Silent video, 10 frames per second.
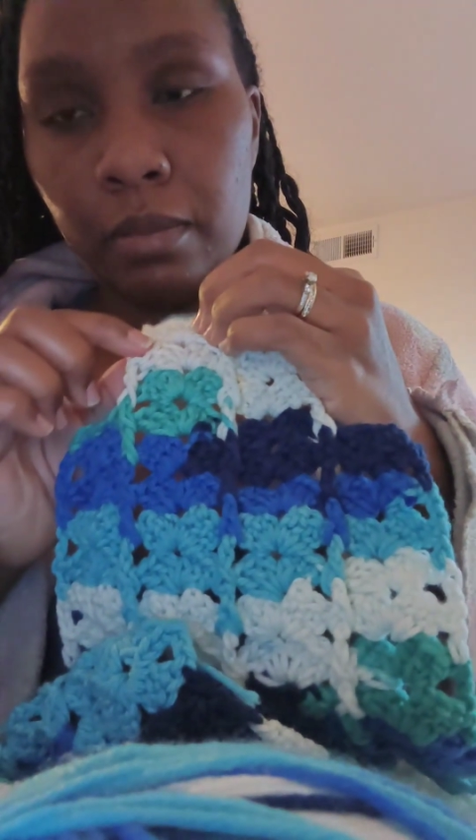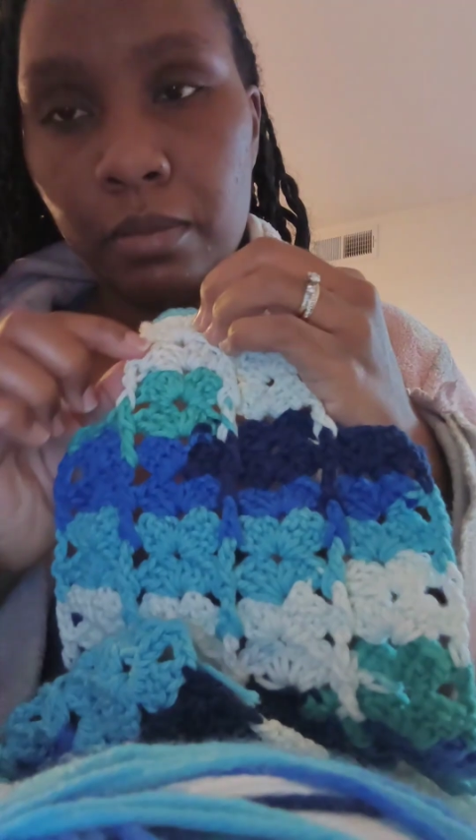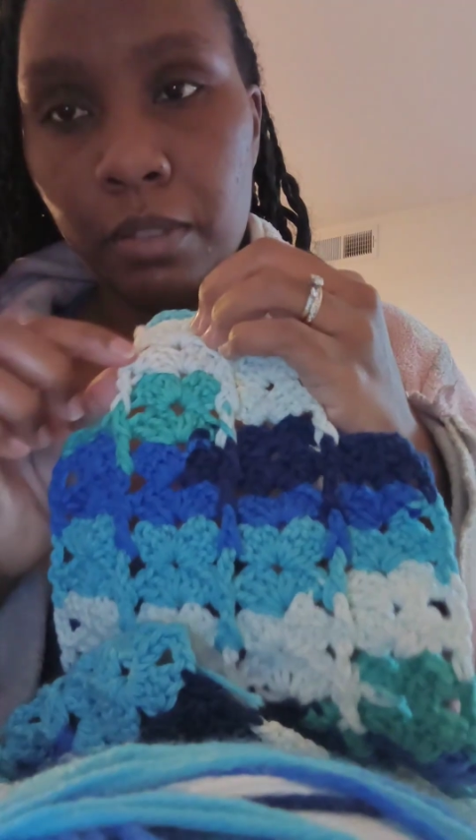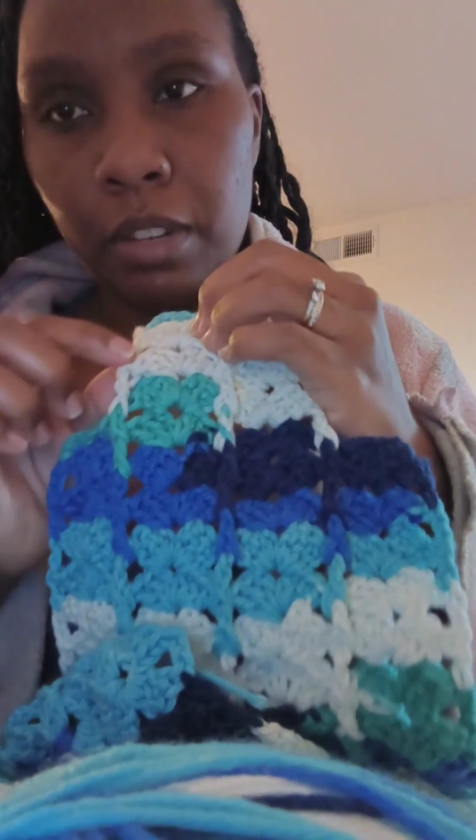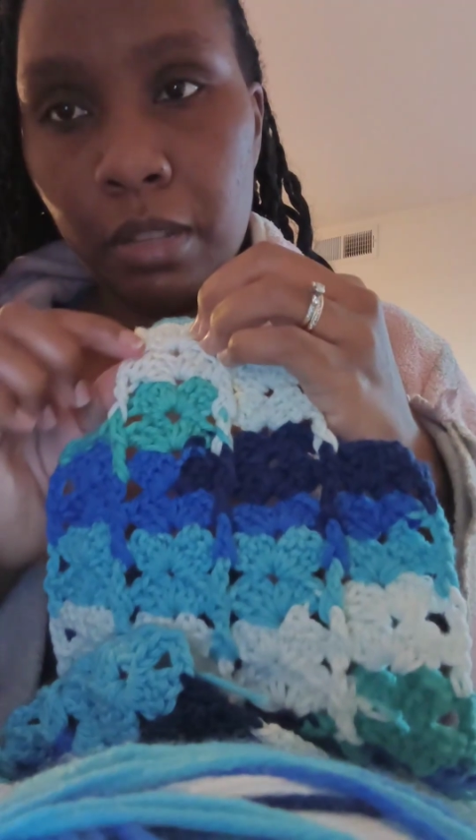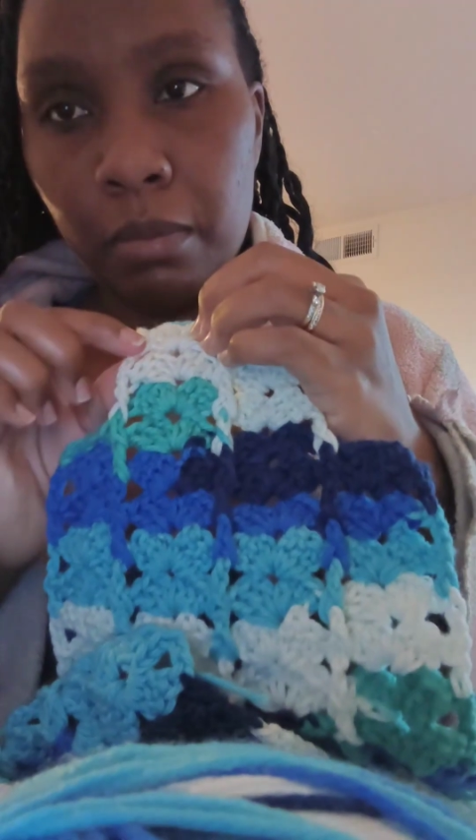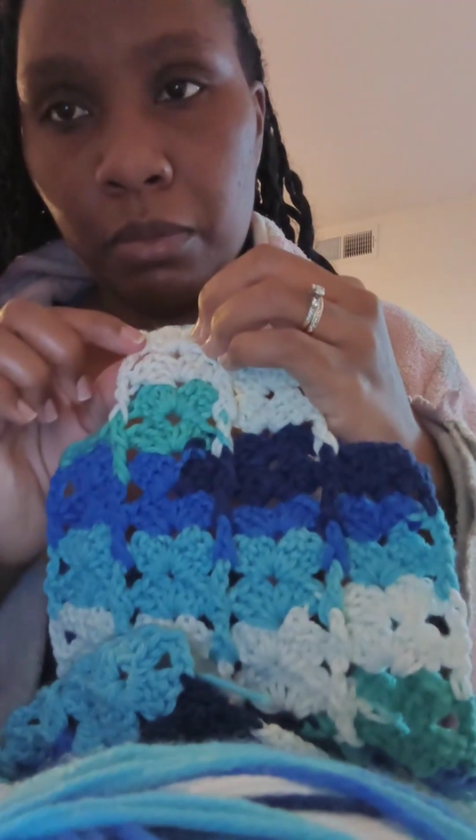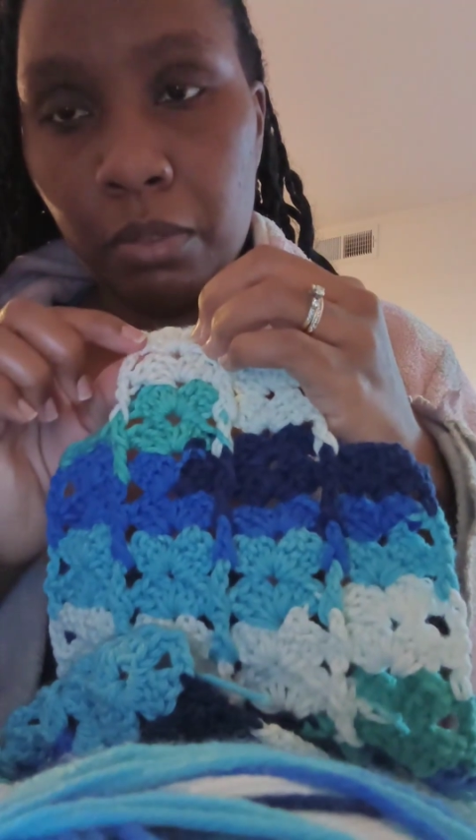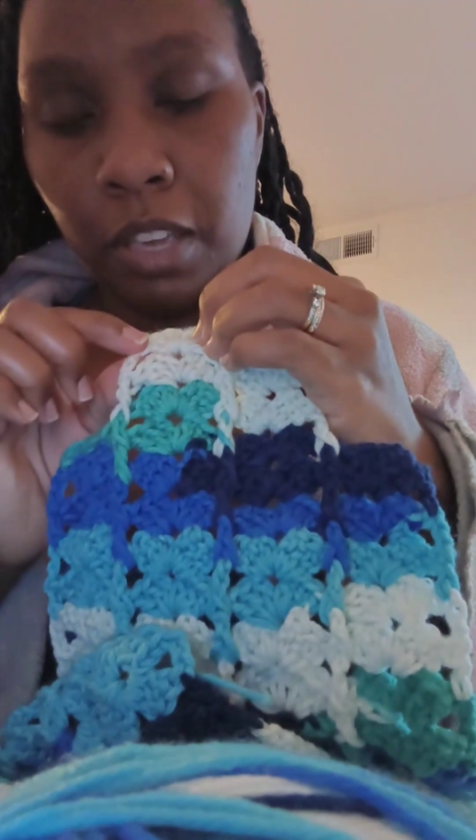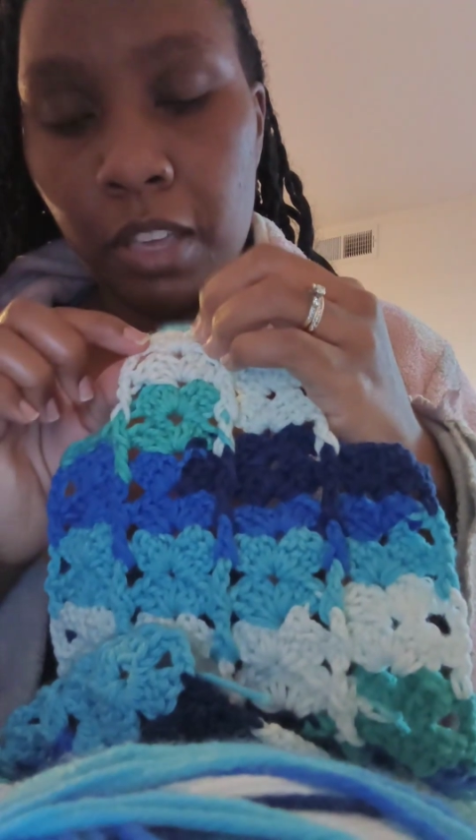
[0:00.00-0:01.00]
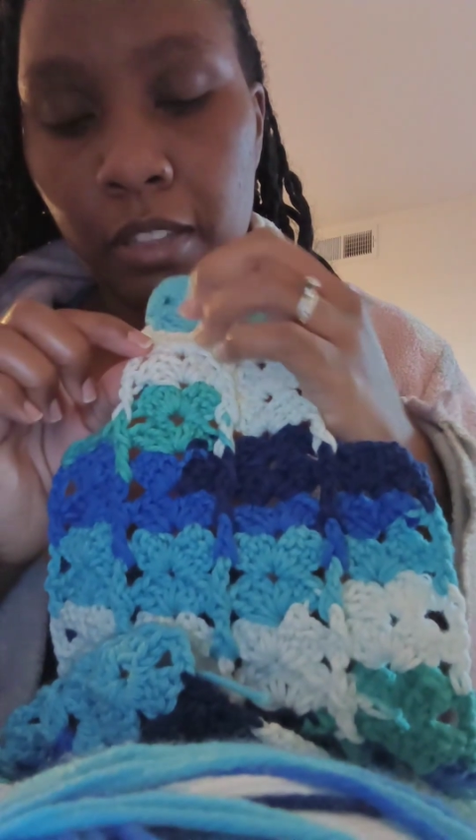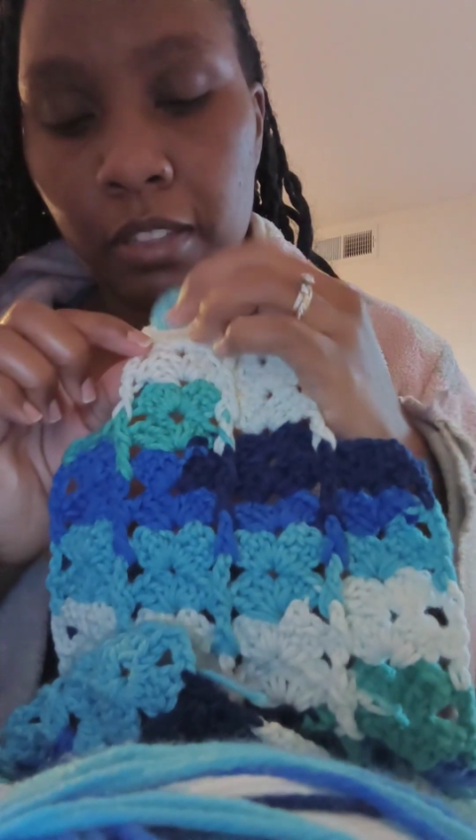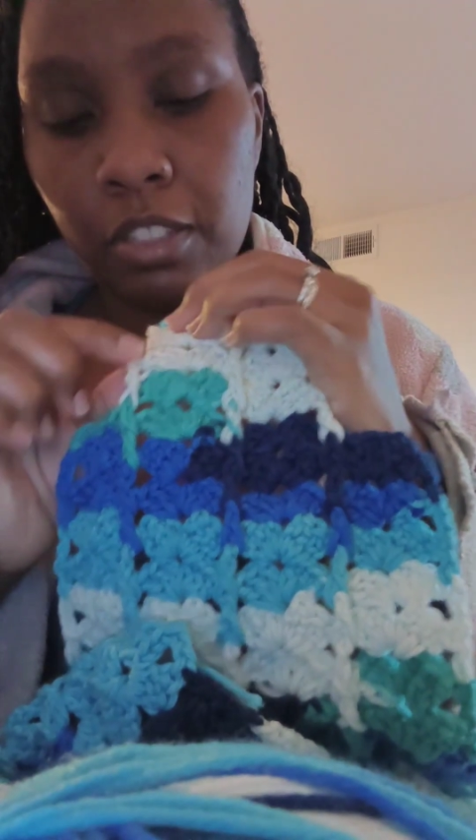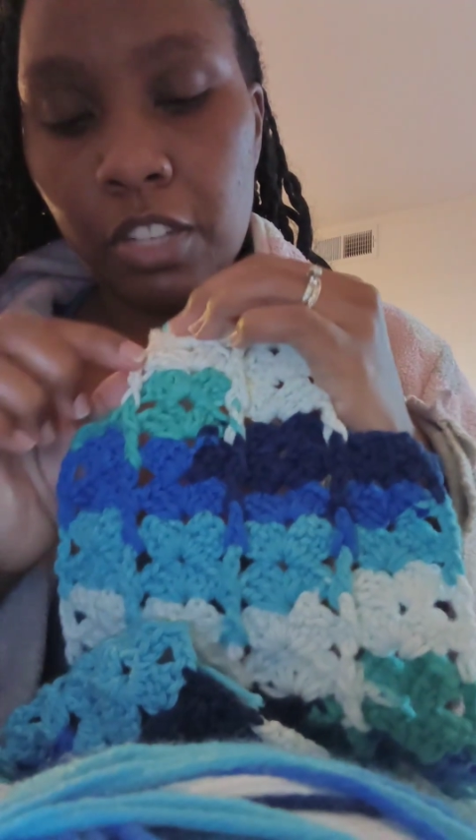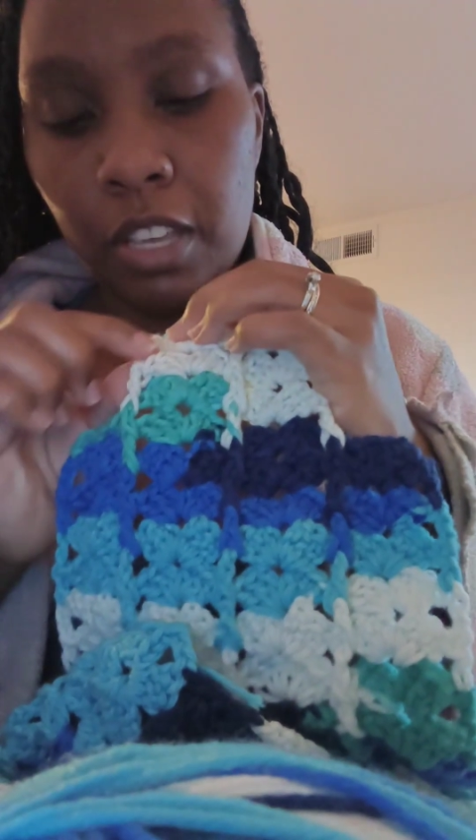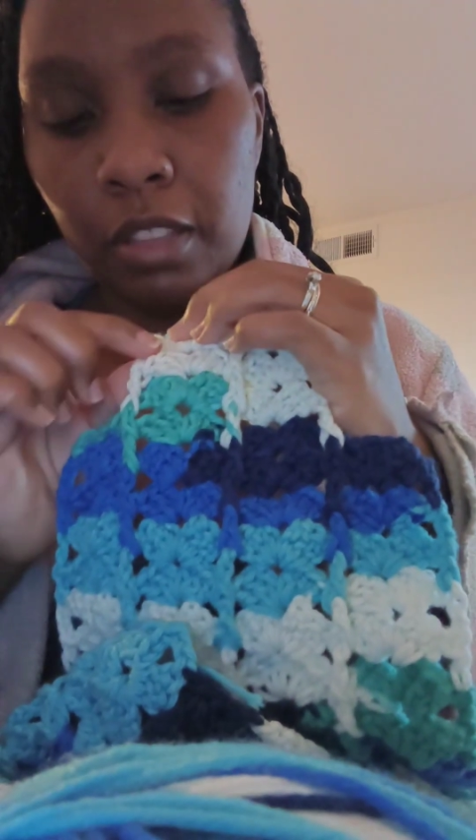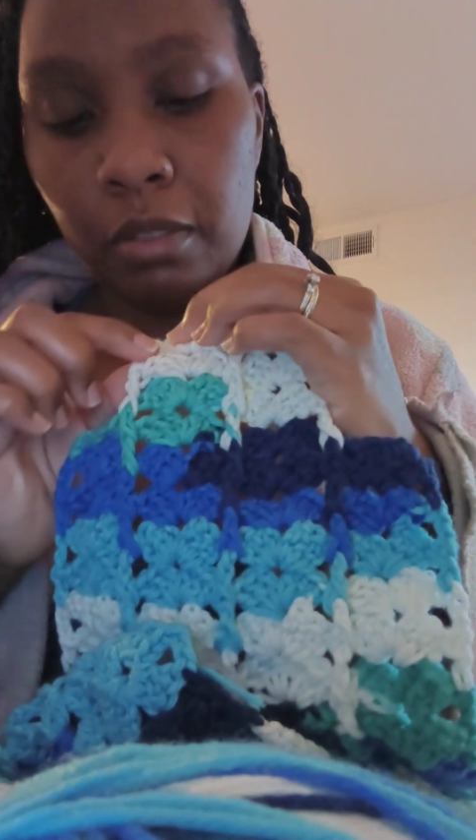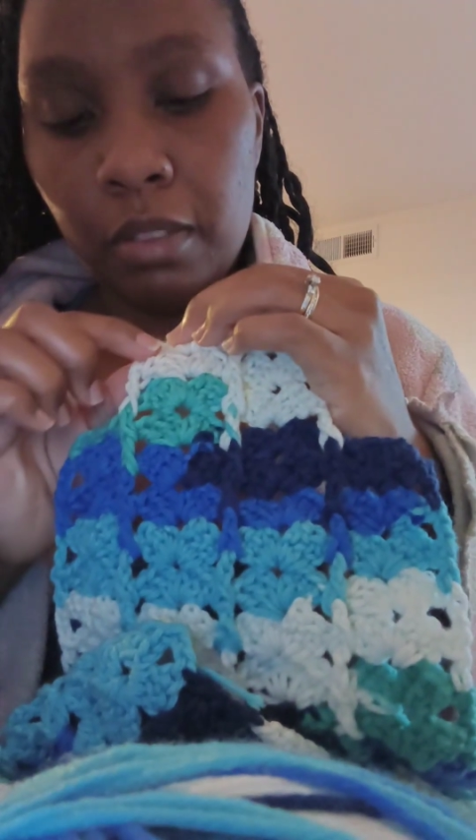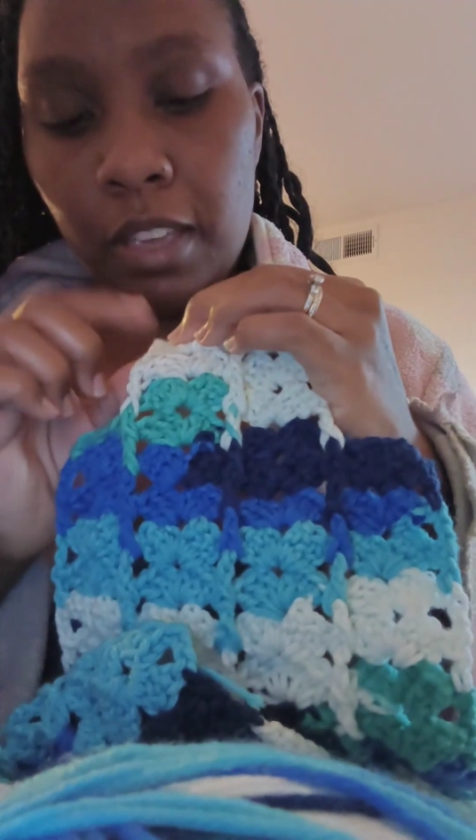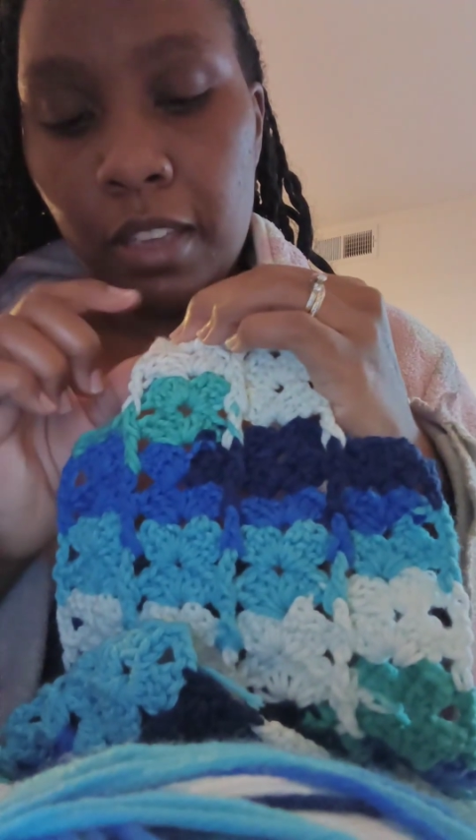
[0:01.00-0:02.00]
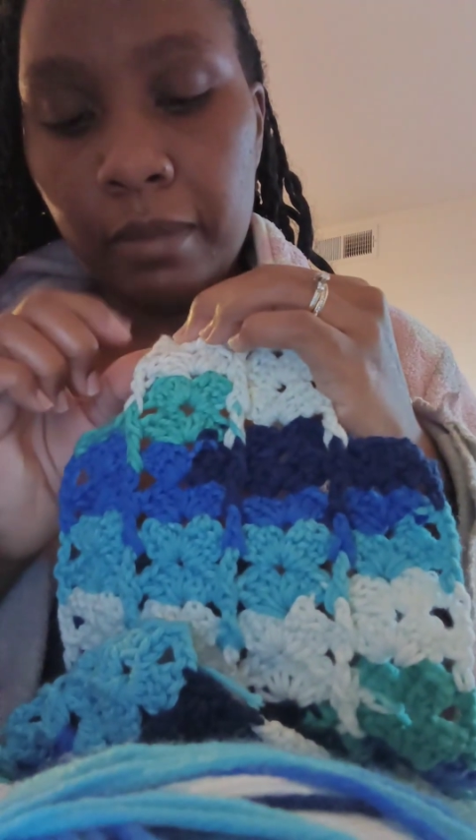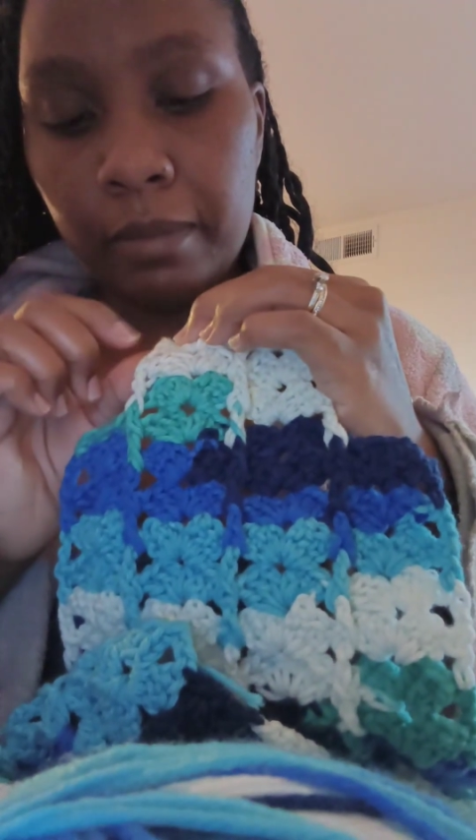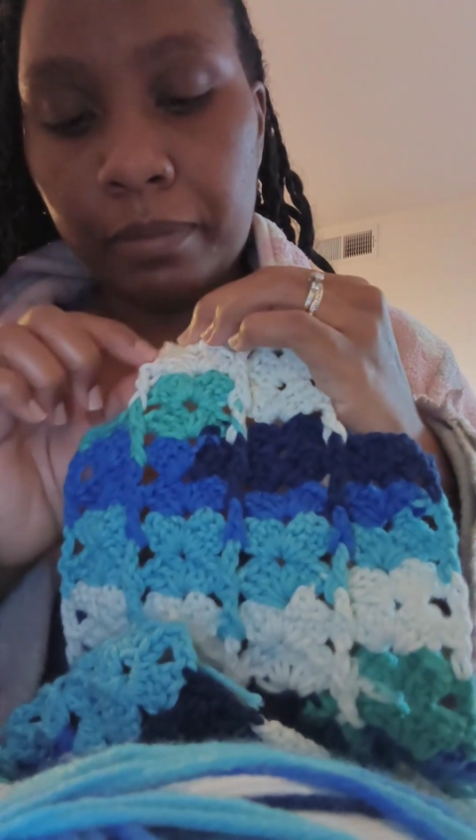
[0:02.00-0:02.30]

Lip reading: went up three, chain three.